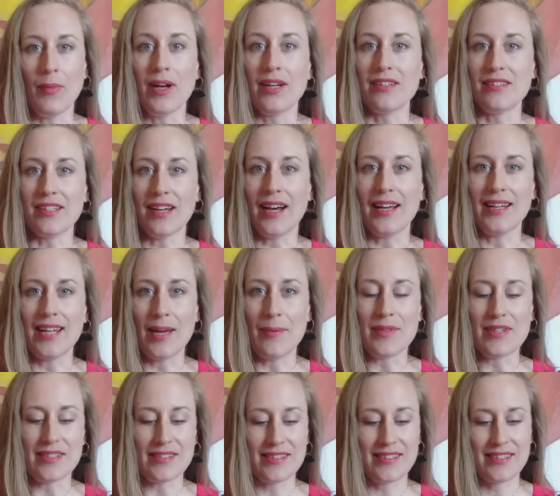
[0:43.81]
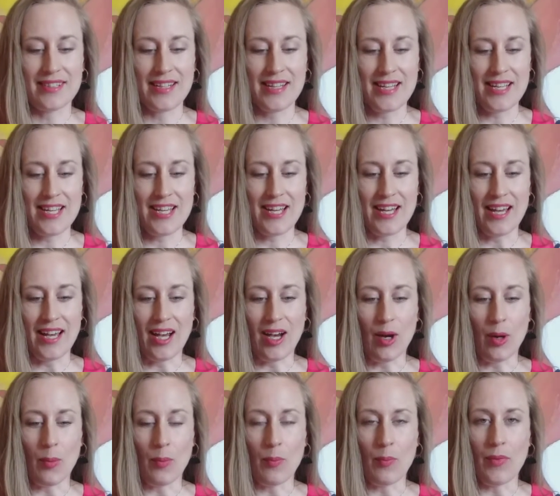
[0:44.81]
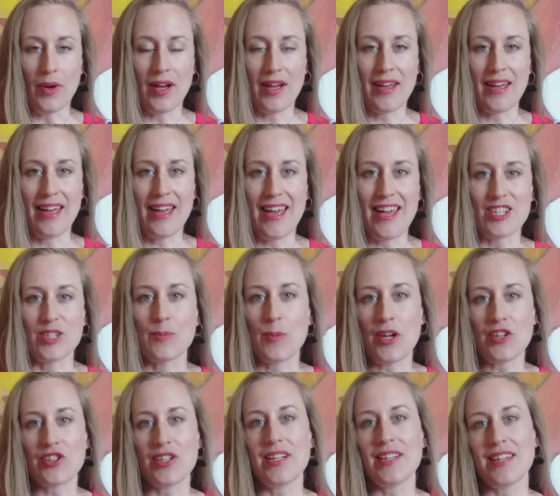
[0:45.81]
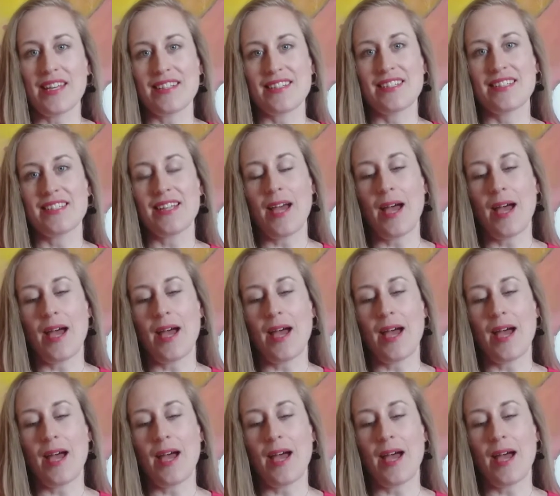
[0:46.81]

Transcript: dilemmas, um, especially that